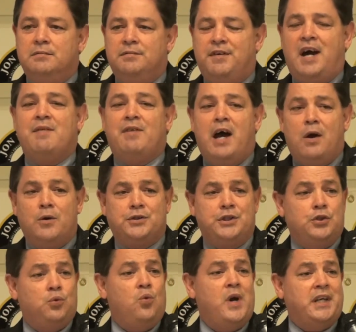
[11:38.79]
5 hours
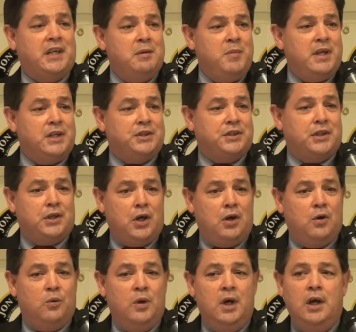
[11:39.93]
and 20 minutes to
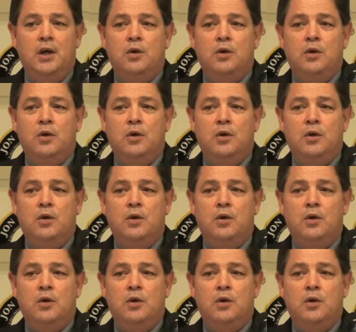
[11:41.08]
go,